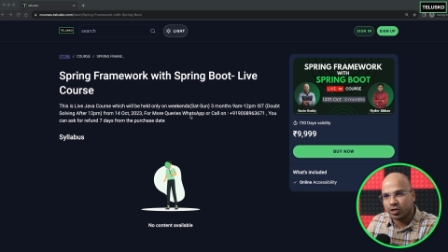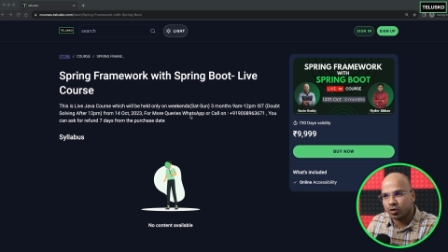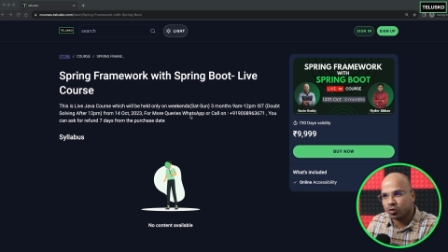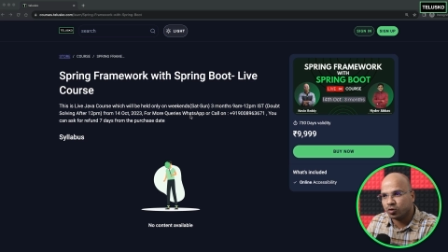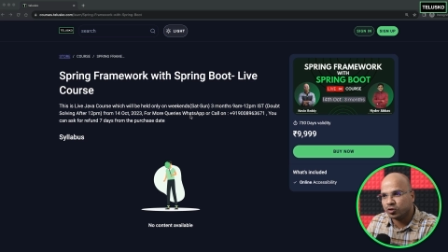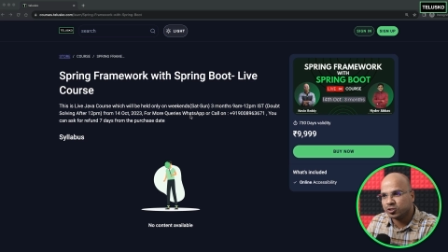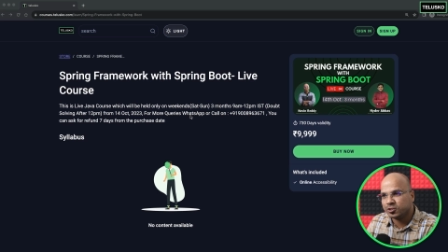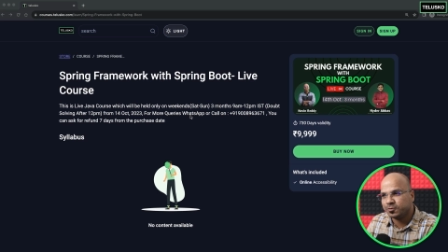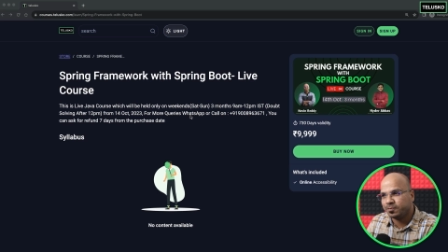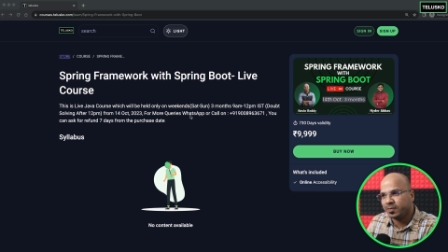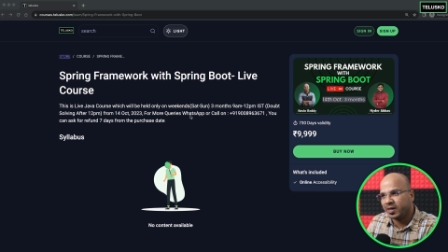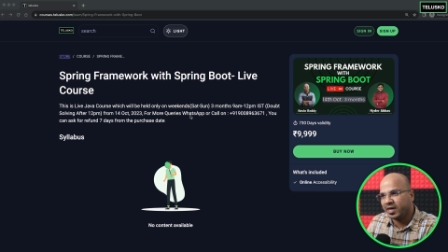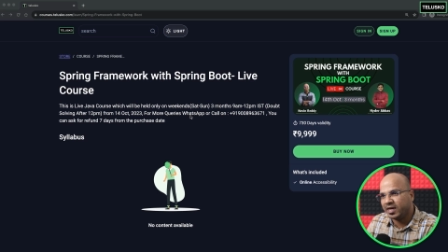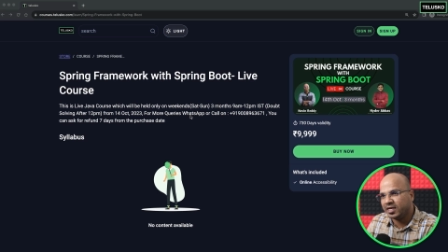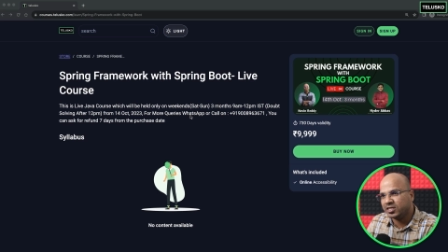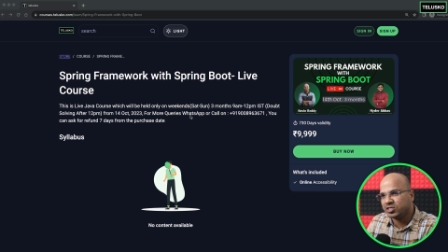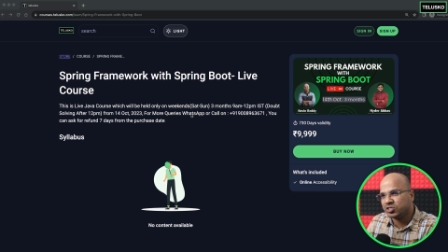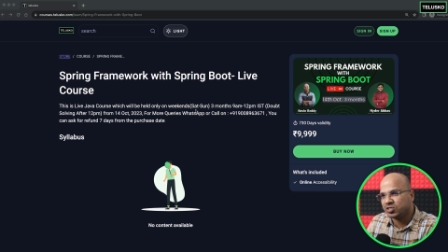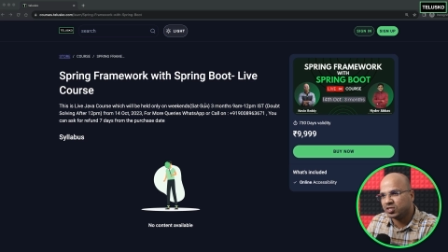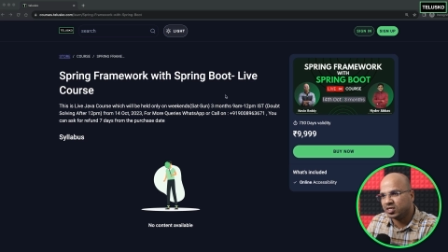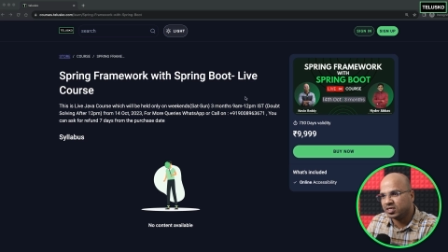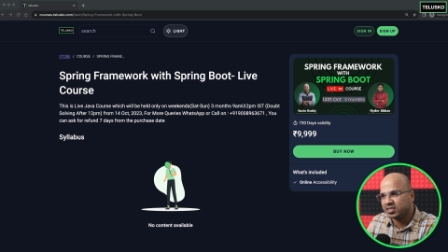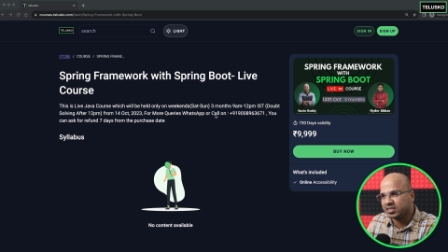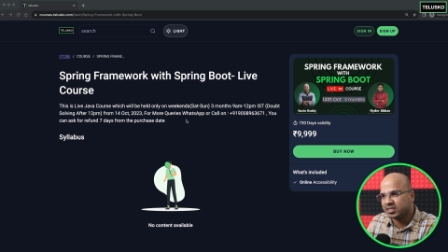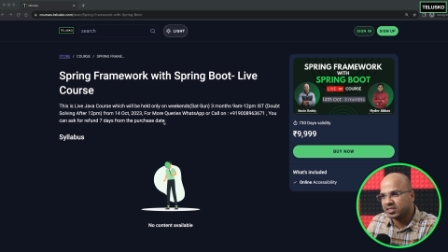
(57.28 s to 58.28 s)
the course page,
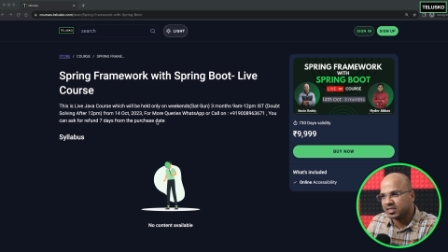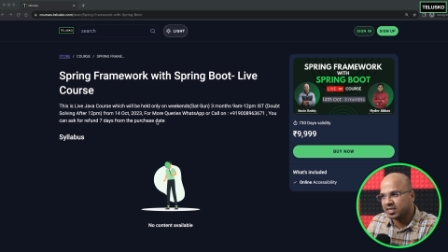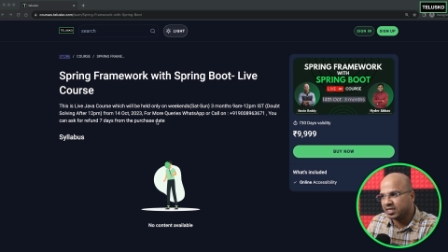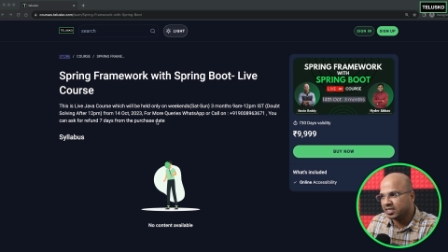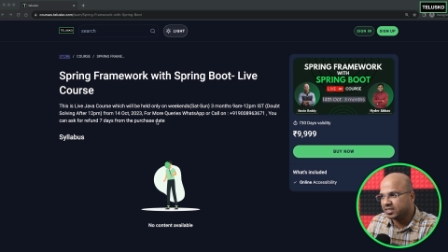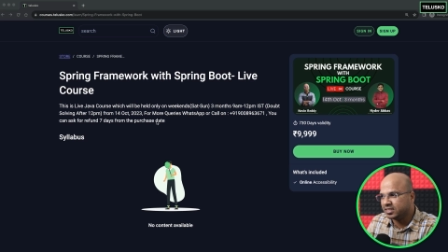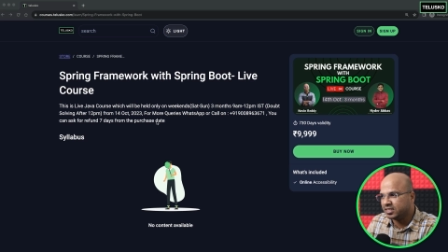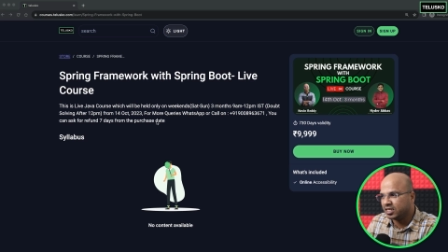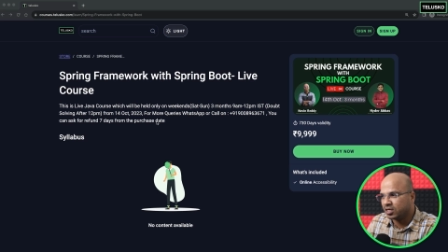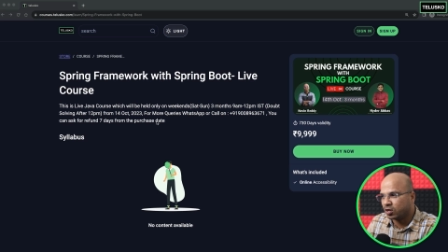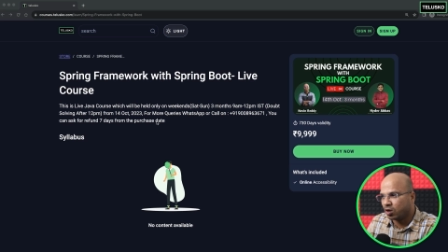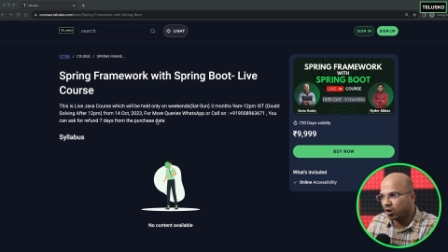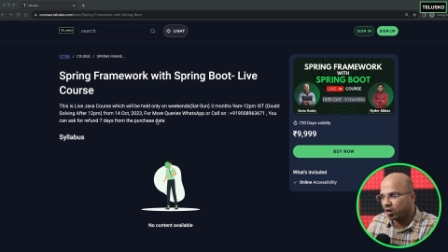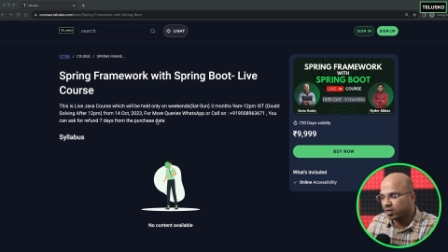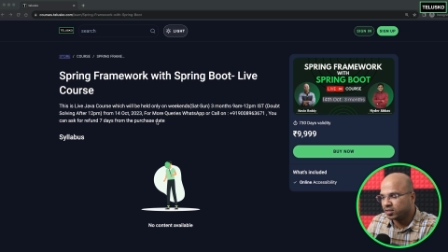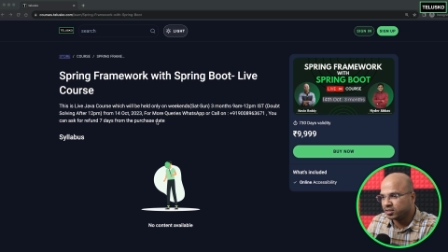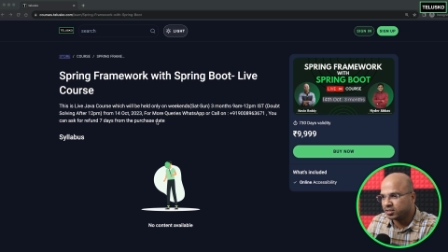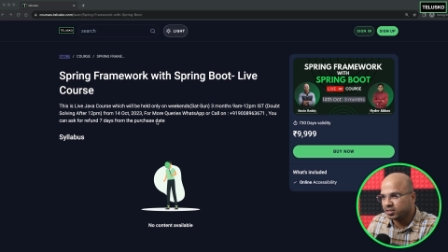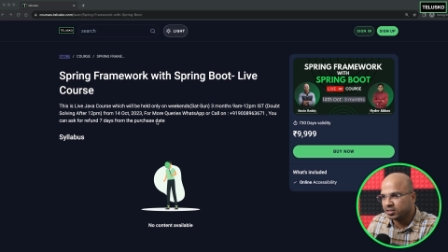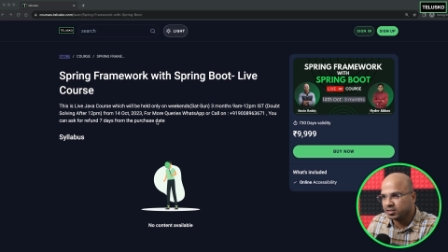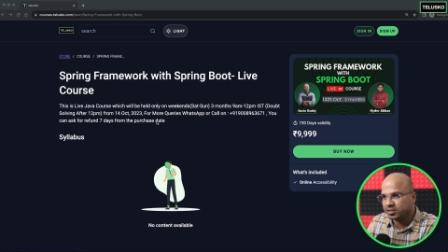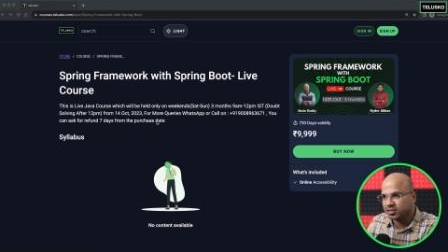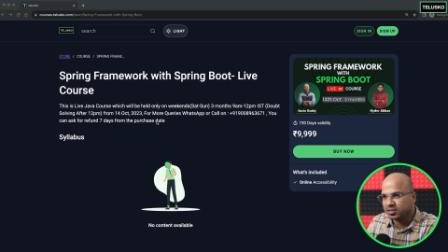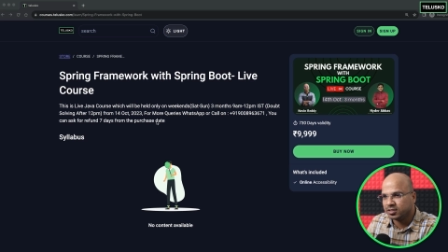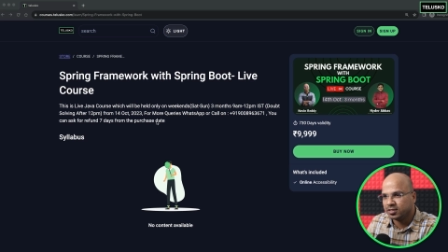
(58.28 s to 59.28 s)
this is the
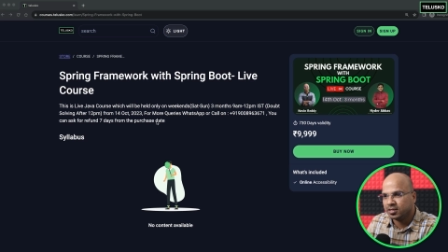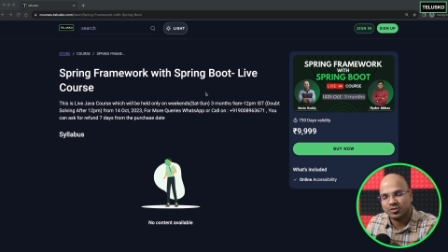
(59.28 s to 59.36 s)
content.